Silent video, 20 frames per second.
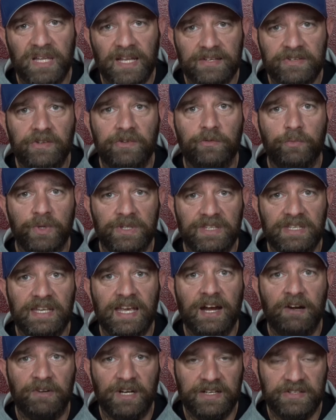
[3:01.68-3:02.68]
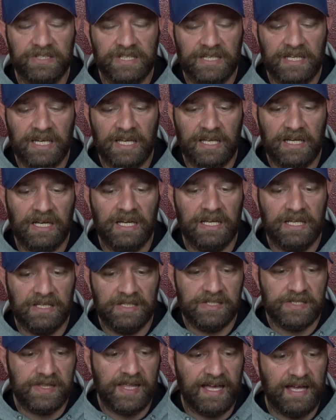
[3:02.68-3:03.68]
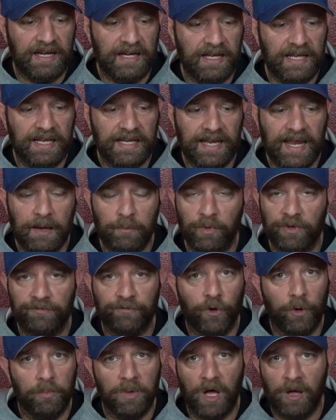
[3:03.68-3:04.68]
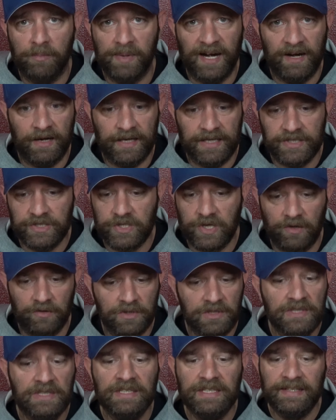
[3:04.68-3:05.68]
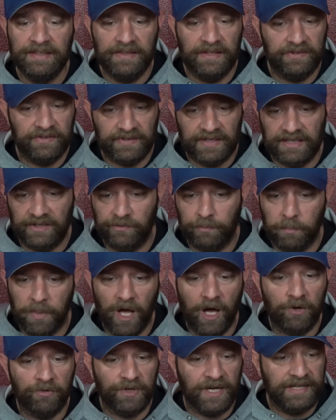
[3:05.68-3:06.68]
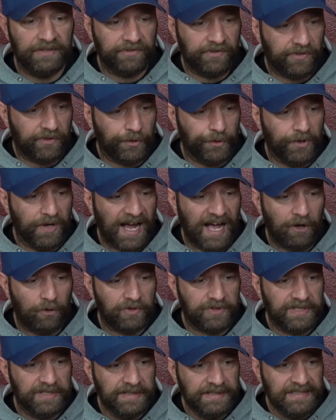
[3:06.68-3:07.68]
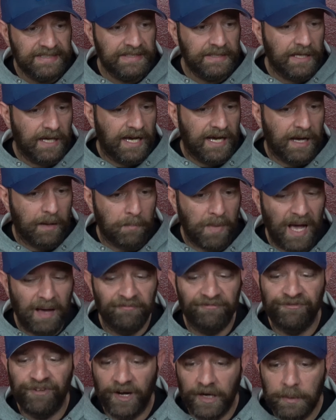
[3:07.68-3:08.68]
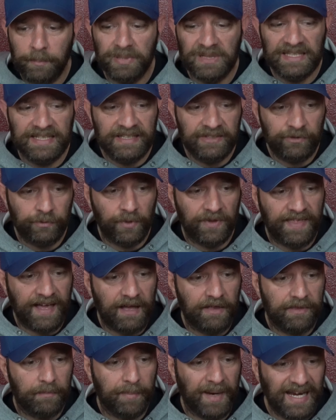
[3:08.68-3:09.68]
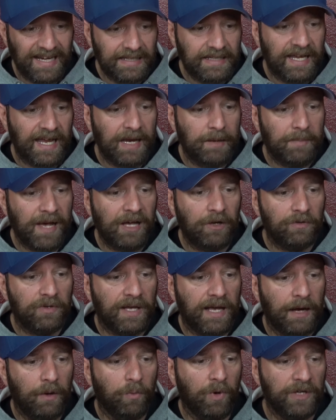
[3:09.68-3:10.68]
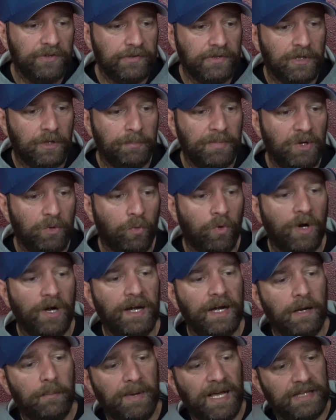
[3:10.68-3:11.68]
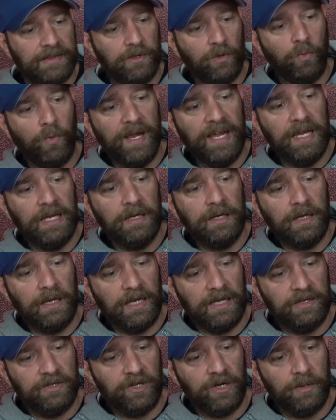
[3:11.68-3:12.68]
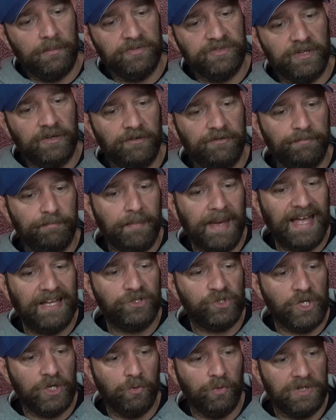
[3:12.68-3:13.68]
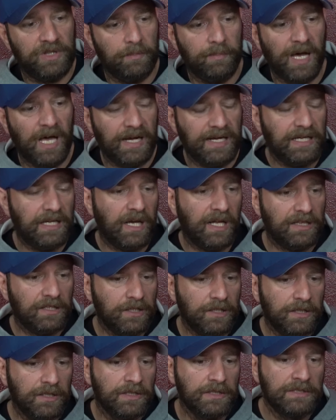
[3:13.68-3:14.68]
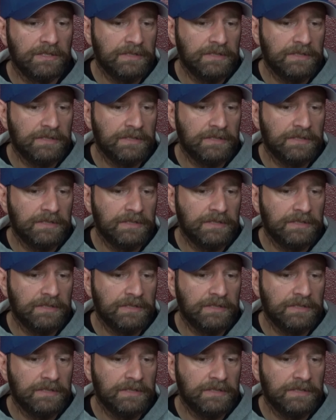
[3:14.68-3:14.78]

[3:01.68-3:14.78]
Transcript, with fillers: pluses with the uh, racing kit is that it came with full ball bearings, so this thing is ball raced throughout. Um, I'm very pleased with how the paint came out. I was a little bit worried about the wing in terms of matching with the body color.